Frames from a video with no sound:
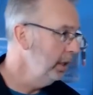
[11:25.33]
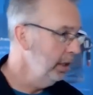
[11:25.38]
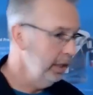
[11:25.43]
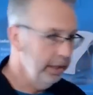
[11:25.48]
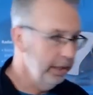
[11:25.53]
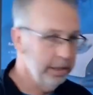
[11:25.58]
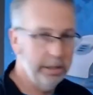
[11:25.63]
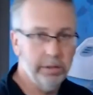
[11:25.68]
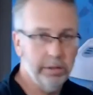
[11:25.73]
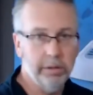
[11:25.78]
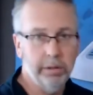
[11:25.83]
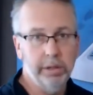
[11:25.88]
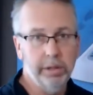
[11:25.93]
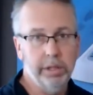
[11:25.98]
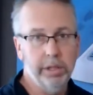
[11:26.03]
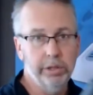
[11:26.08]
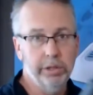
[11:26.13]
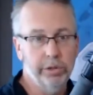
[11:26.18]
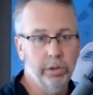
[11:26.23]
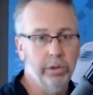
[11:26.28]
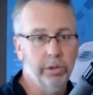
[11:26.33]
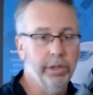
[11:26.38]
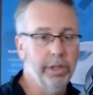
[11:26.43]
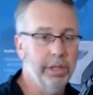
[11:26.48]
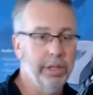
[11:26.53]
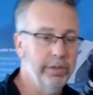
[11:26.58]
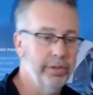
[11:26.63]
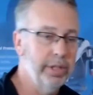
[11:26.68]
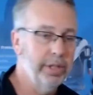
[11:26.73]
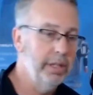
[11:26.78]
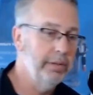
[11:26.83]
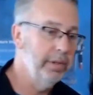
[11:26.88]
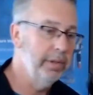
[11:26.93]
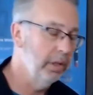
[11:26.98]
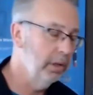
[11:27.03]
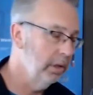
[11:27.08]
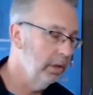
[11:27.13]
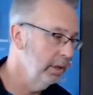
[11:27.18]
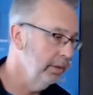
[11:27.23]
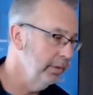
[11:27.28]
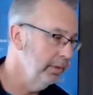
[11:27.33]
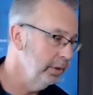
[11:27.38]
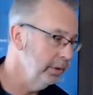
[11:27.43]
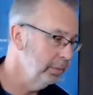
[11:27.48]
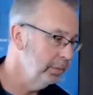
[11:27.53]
and controlling and saving all of those